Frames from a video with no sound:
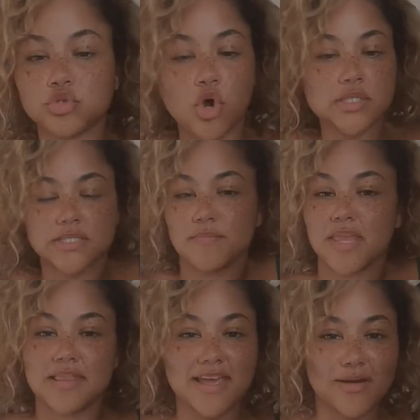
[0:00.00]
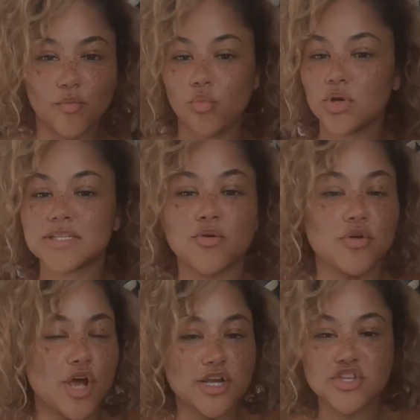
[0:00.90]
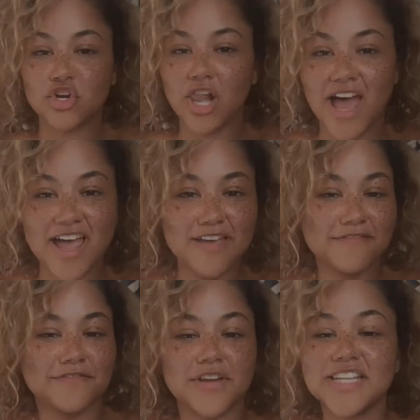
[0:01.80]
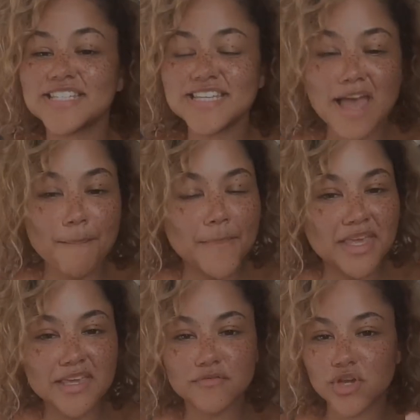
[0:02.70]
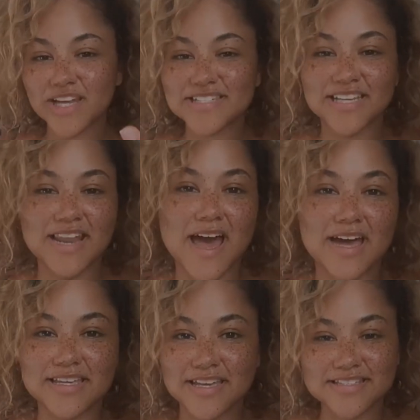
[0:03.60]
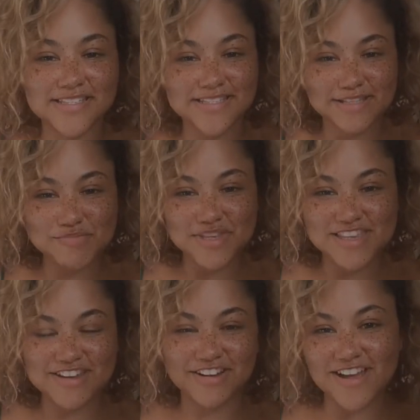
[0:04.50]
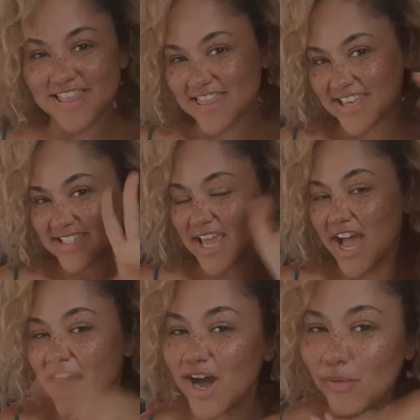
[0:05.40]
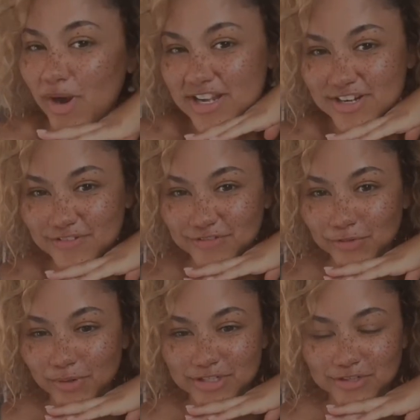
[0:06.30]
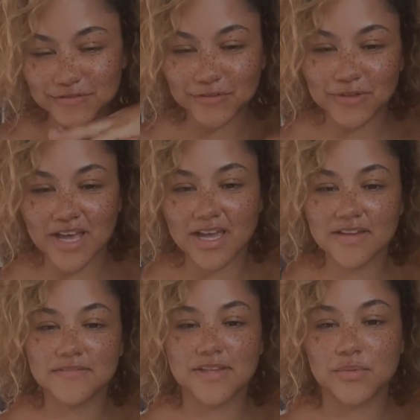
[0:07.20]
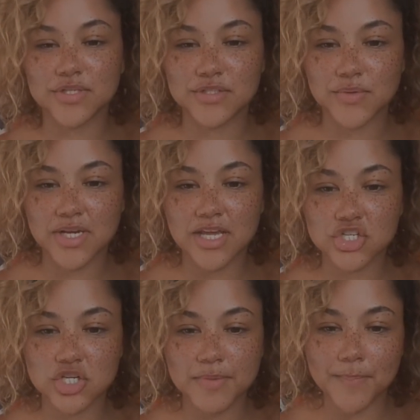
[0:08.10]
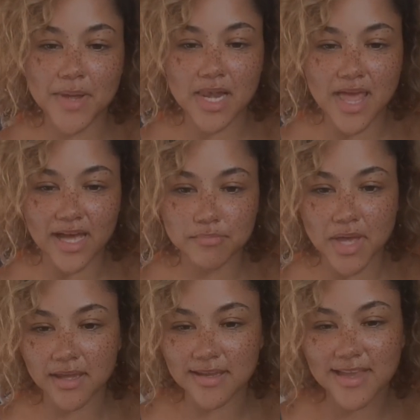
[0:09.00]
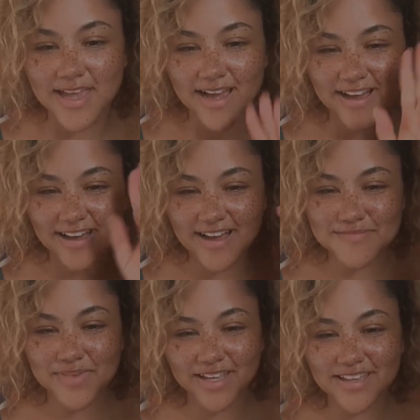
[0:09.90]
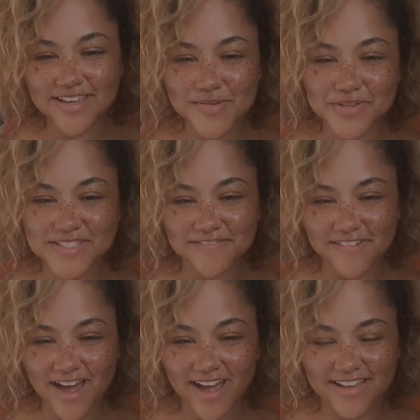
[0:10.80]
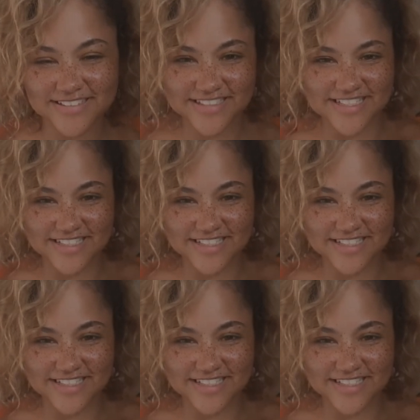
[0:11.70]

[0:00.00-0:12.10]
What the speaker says: Talk to me, like, what's going on in your life? DM me if you guys cannot get to see me here on this wonderful, wonderful live that we're doing. Je m'appelle Anne-Marie. Anne-Marie, comment ça va?